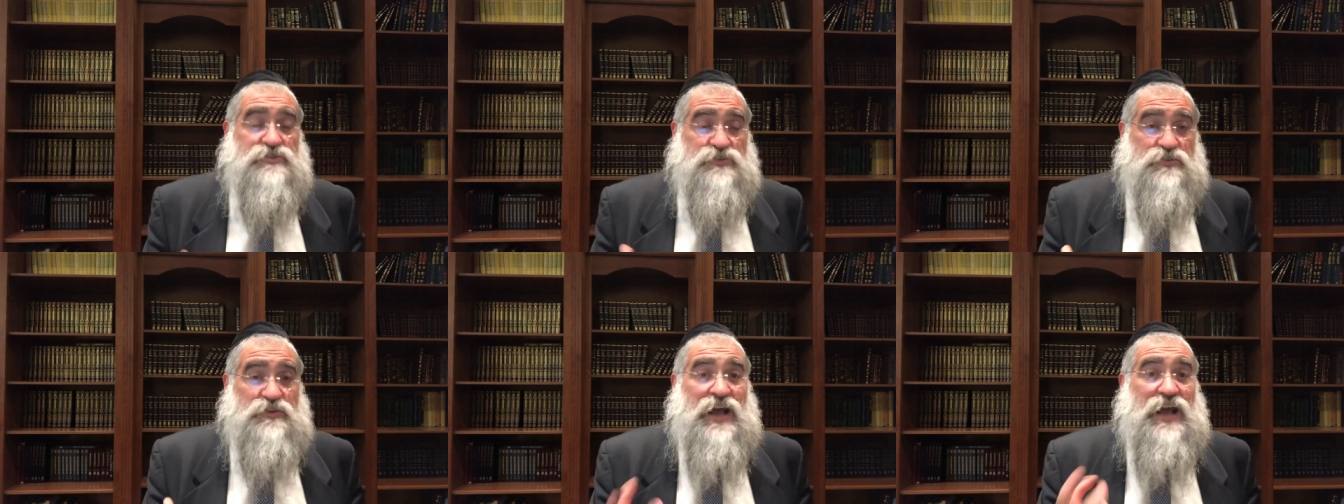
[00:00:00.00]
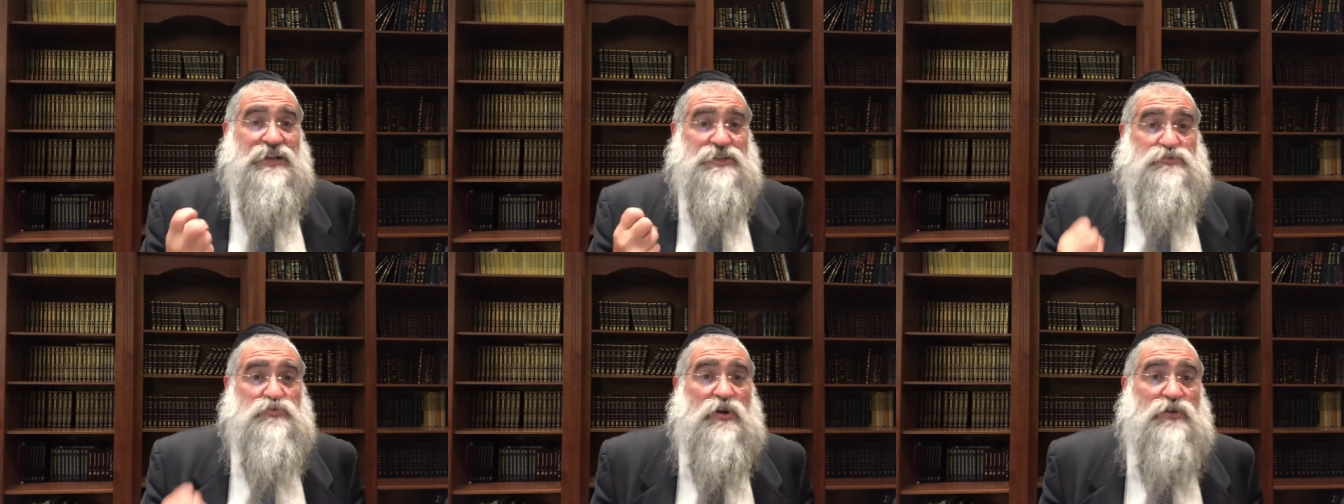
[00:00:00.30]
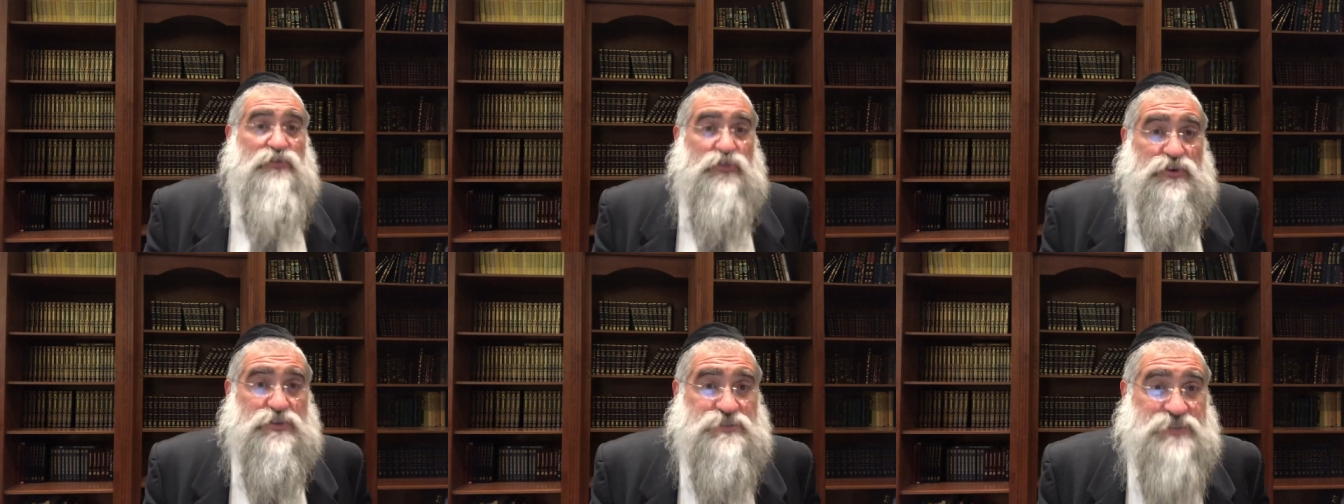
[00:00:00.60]
So that's why,
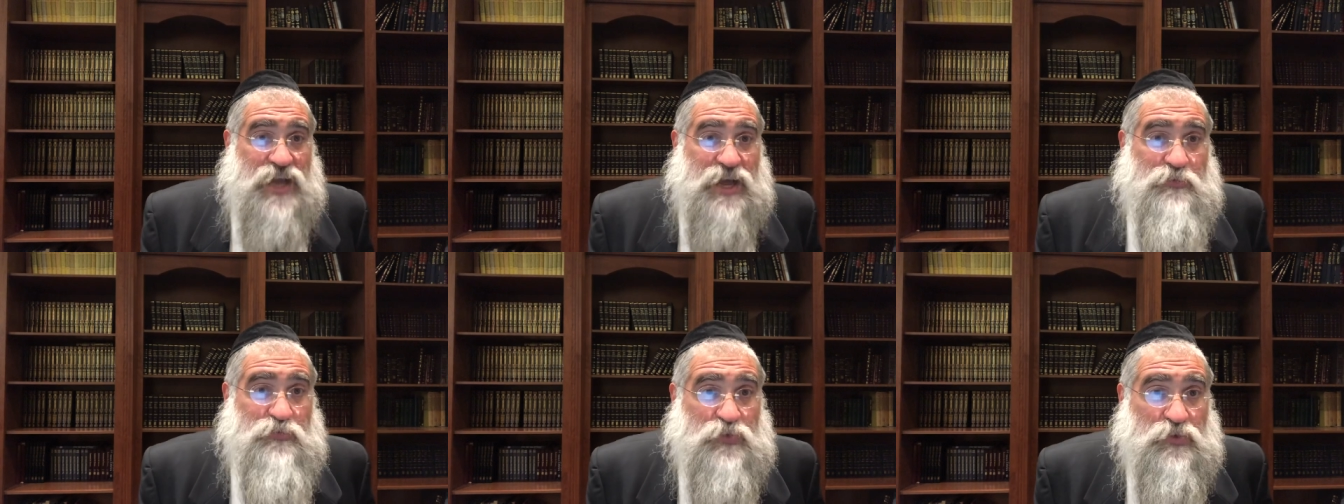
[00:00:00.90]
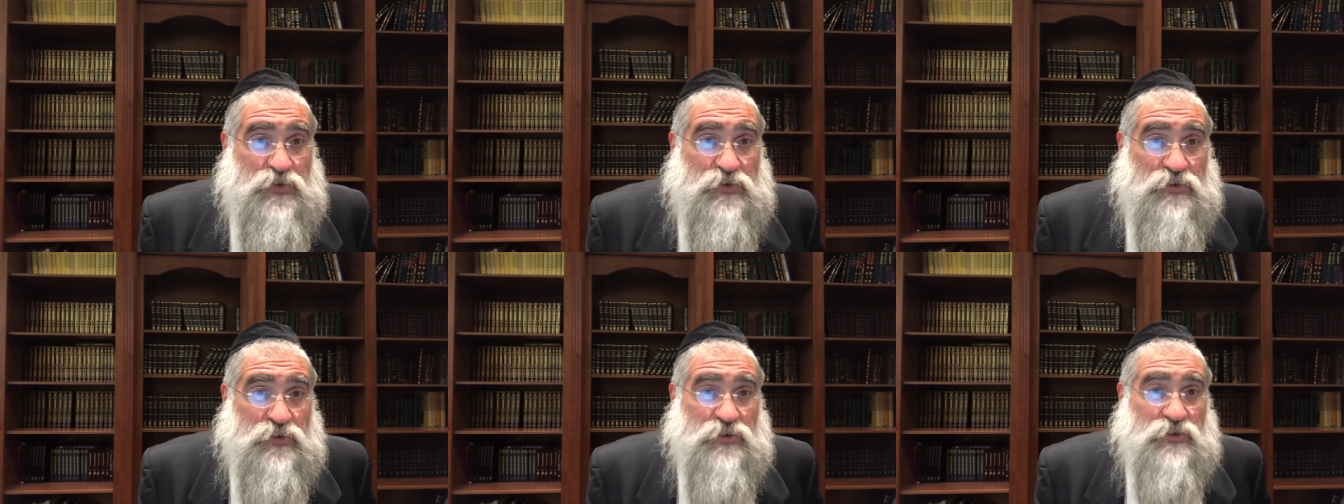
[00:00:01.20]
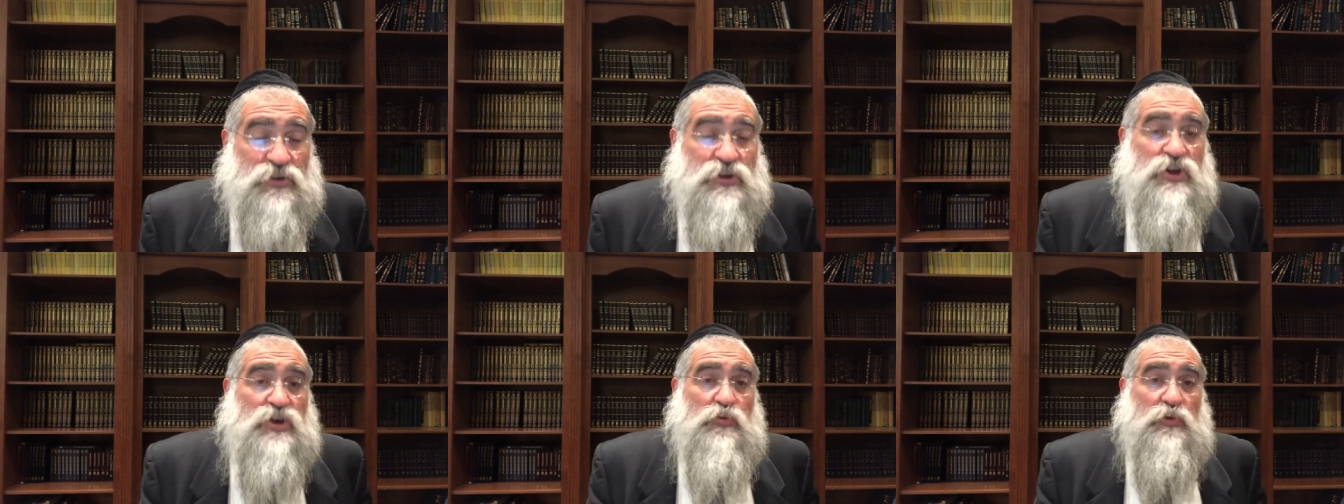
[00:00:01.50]
for
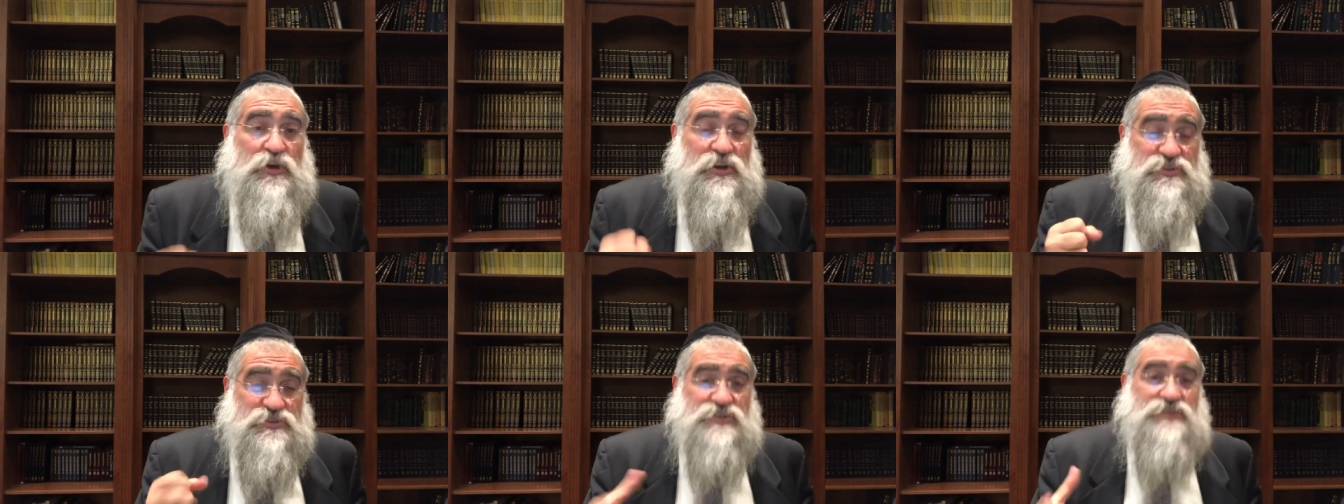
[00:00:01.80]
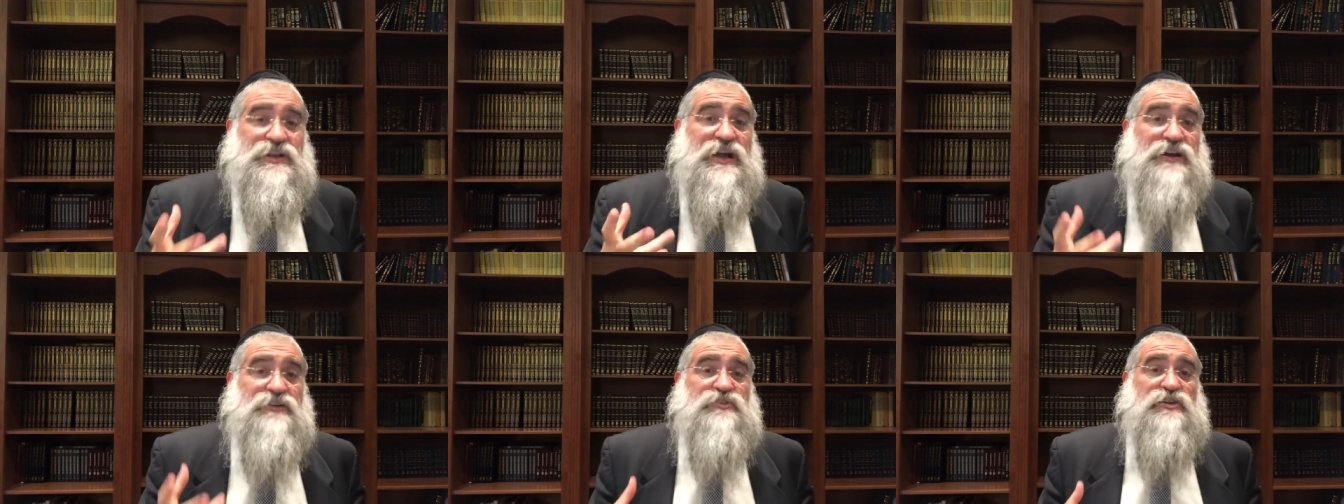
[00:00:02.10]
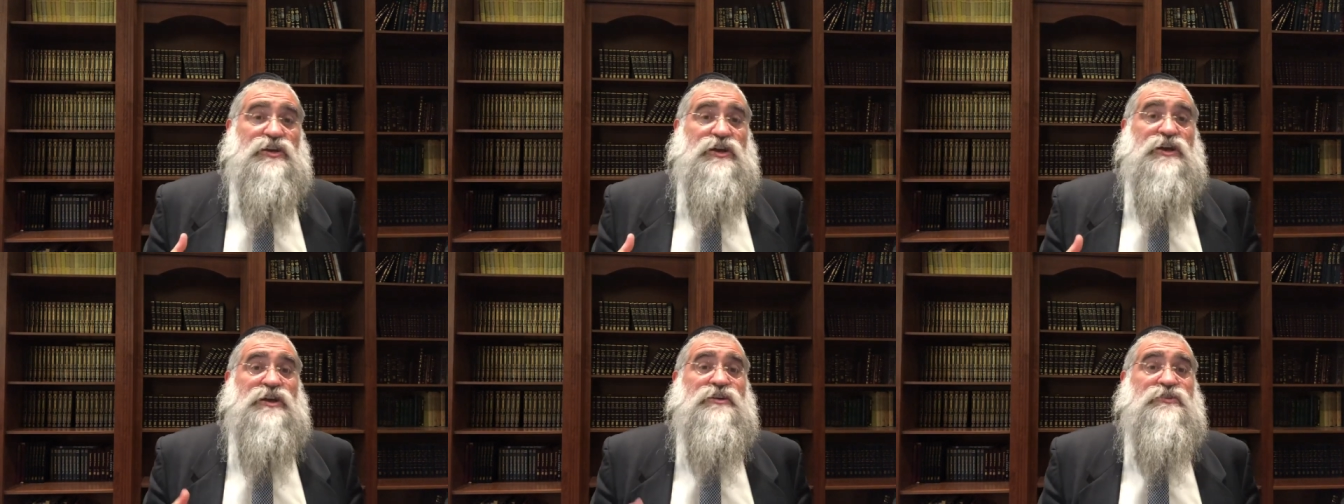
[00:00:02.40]
example, when you sit down
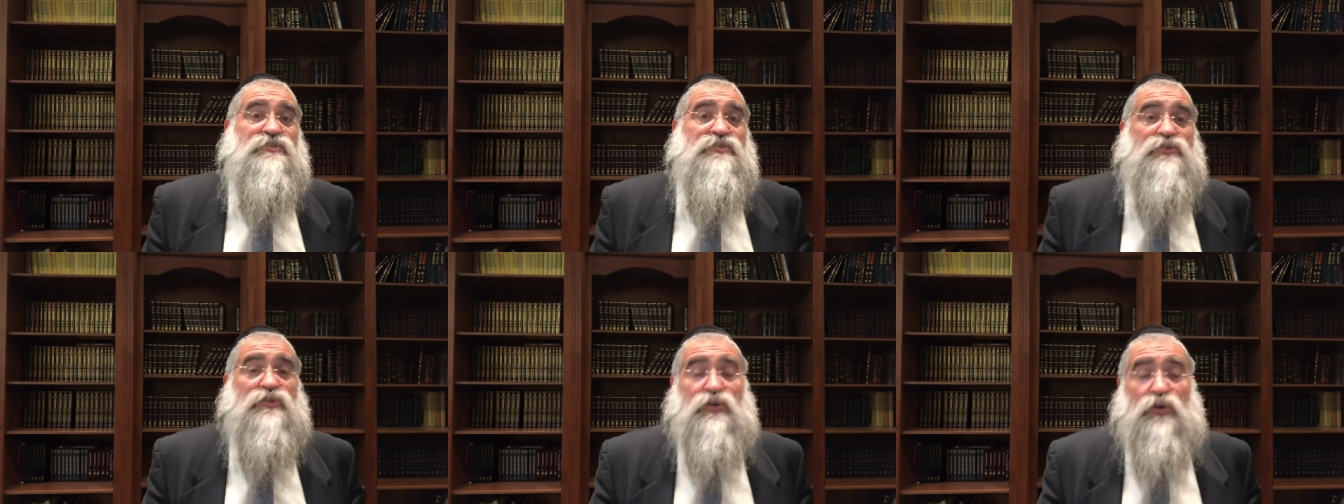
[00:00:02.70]
to eat